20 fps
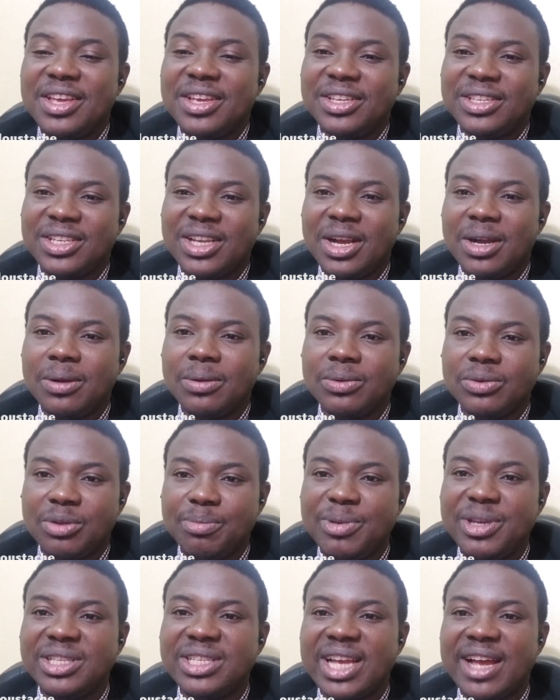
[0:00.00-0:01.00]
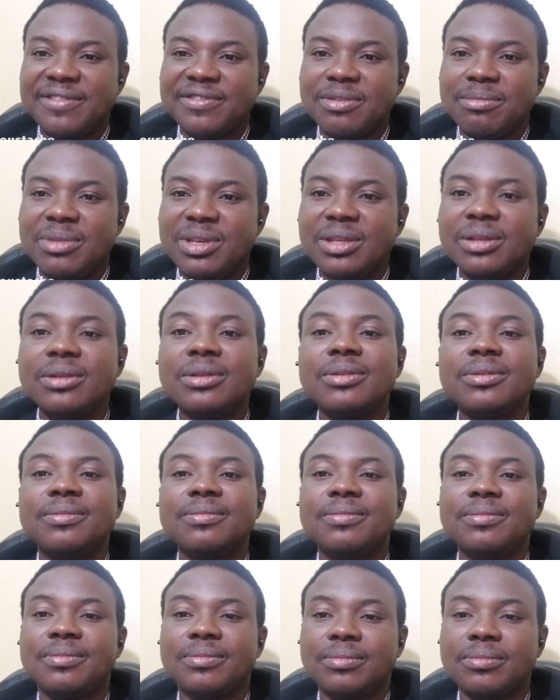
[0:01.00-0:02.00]
So repeat after me,
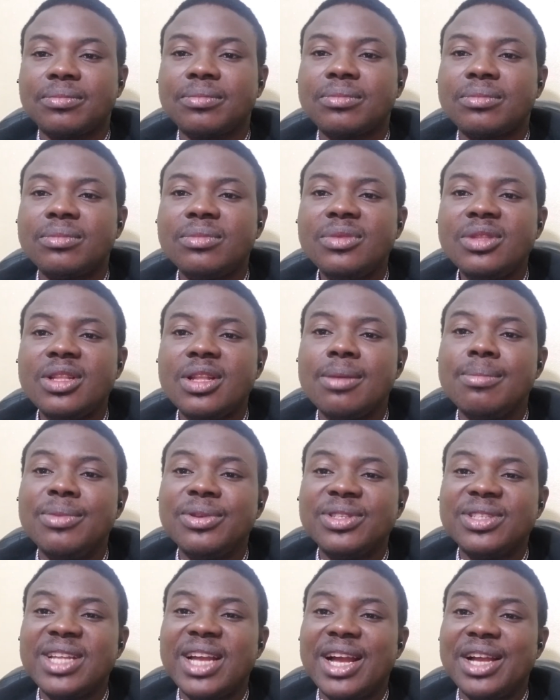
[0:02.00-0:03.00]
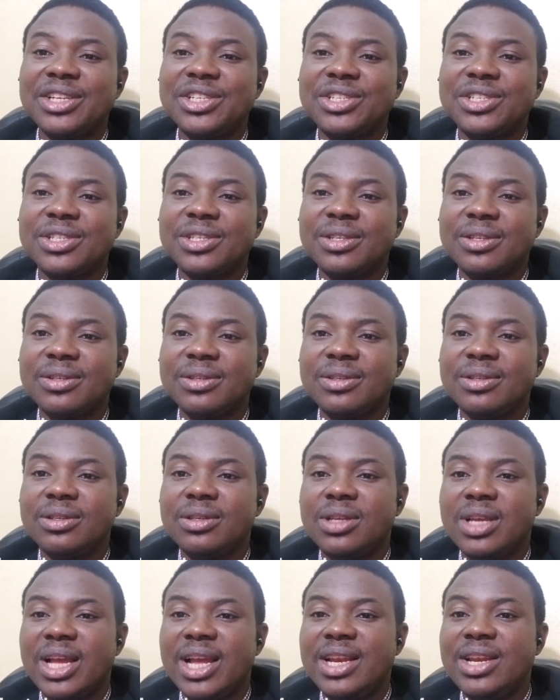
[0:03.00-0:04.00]
mustache
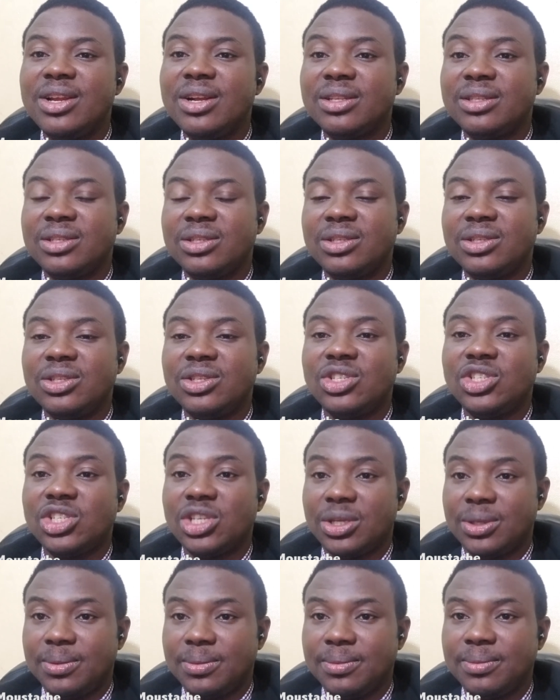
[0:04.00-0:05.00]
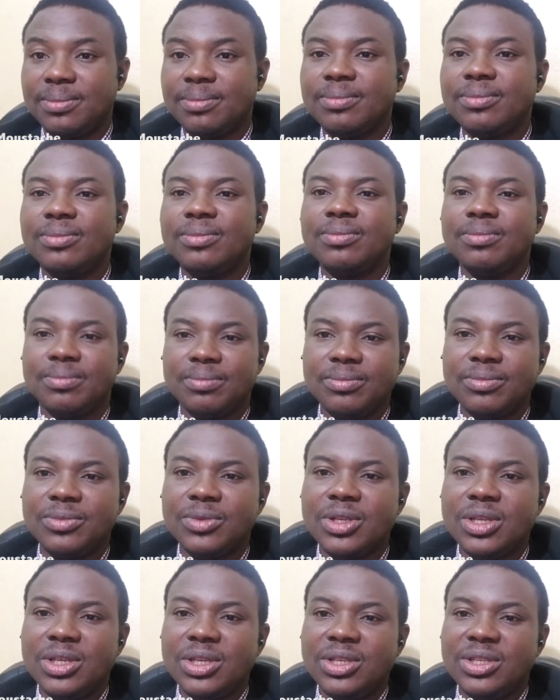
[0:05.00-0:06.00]
and not ch.
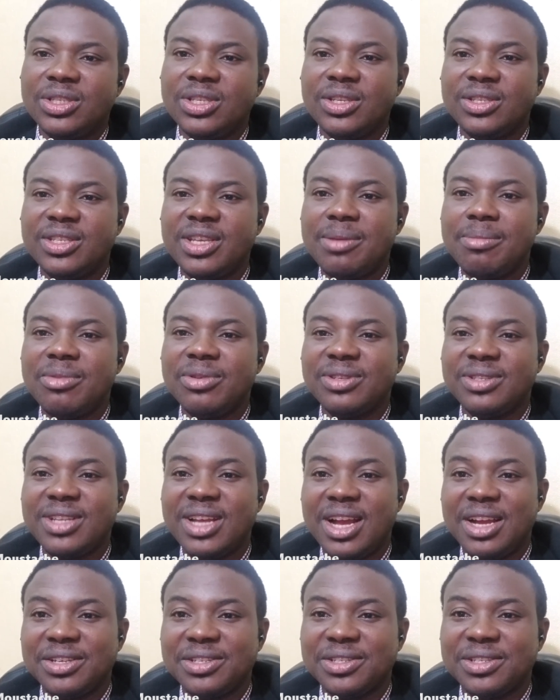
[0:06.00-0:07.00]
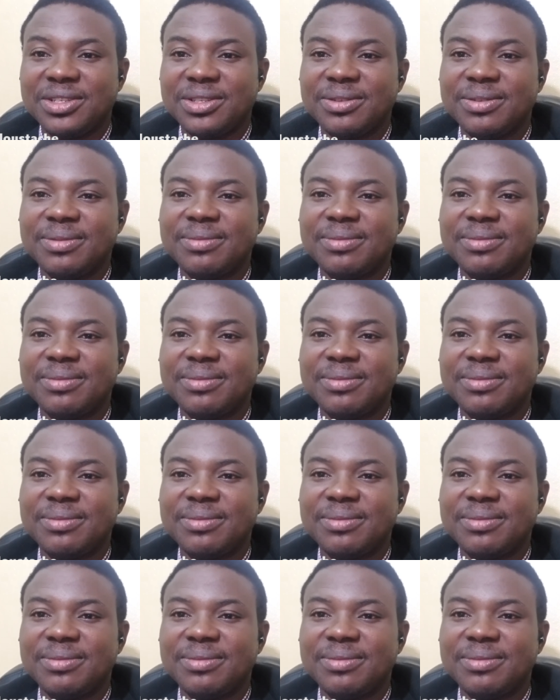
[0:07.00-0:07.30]
So say mustache.